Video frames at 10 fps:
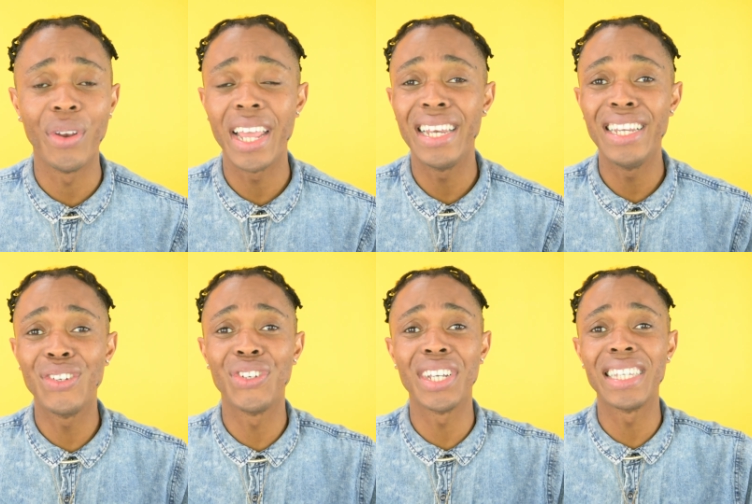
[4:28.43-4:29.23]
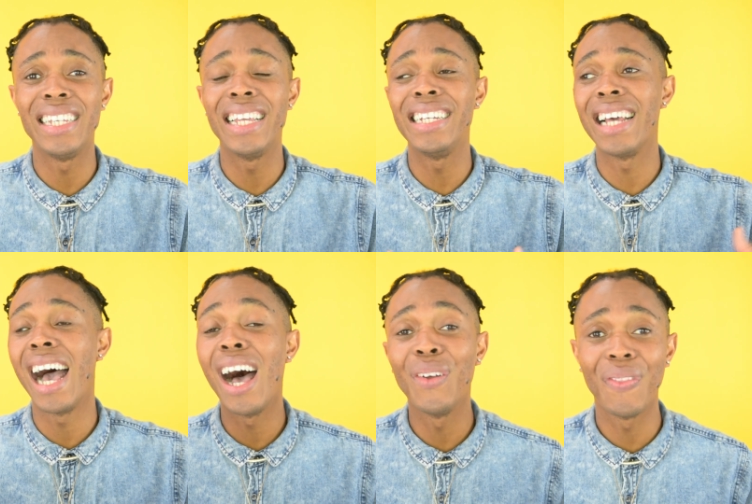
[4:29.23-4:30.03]
They need to just let it
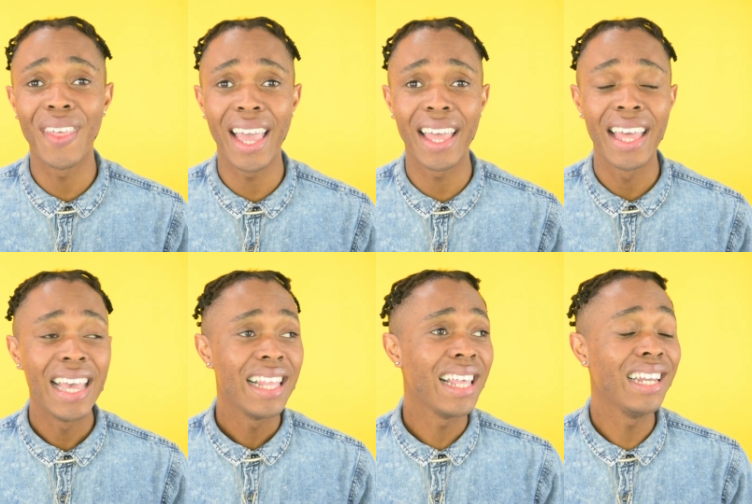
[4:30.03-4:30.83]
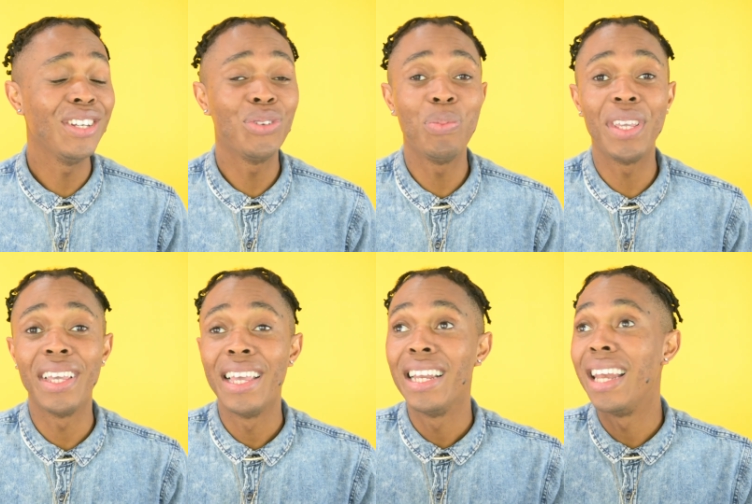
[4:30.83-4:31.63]
out there. They need to be
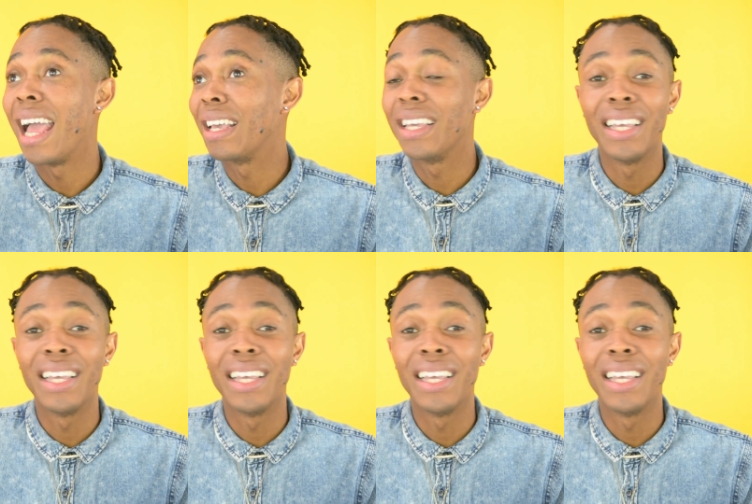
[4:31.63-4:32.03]
like,